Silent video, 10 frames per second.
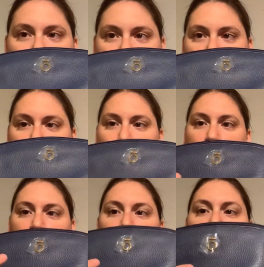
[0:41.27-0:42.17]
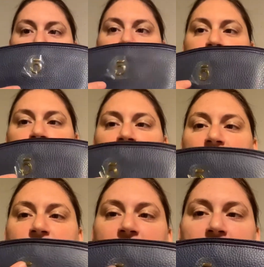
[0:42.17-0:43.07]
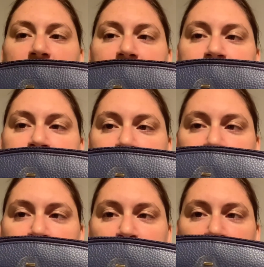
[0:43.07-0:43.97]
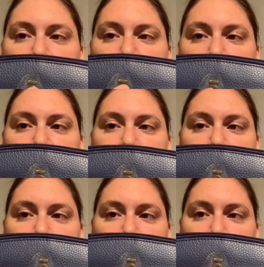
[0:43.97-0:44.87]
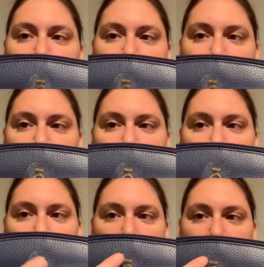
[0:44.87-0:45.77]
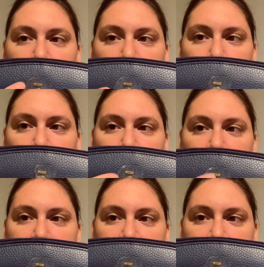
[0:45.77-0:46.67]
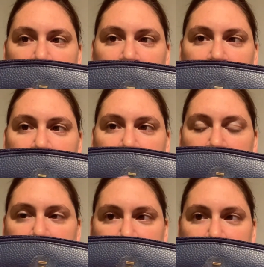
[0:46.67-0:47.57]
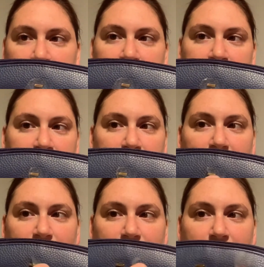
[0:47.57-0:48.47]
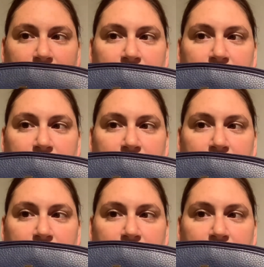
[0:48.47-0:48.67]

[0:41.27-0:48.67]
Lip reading: cardboard. So I love that it has this little doTERRA oil detail right here. So I could take off the